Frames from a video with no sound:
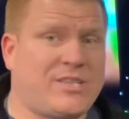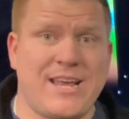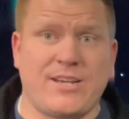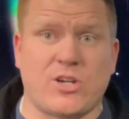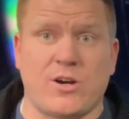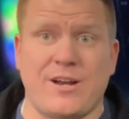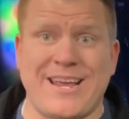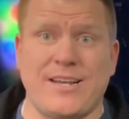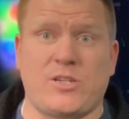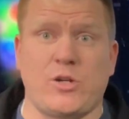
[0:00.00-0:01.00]
then turn
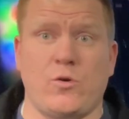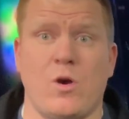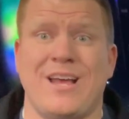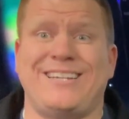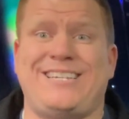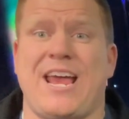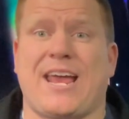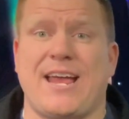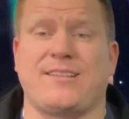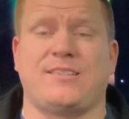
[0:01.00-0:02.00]
into
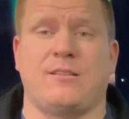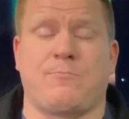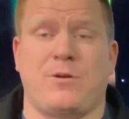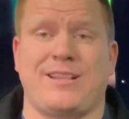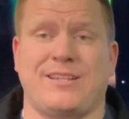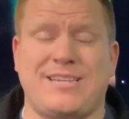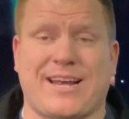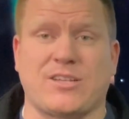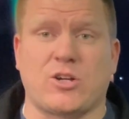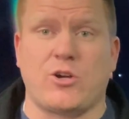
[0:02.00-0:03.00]
tickets, and they're putting the
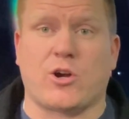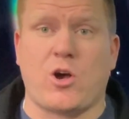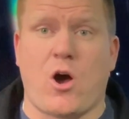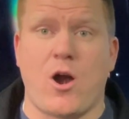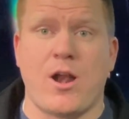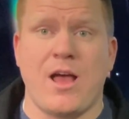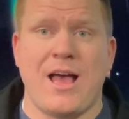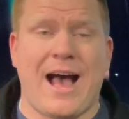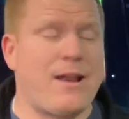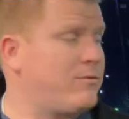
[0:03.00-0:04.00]
tickets on your card.
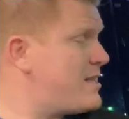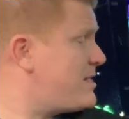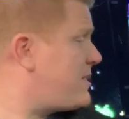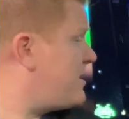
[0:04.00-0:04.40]
I don't think that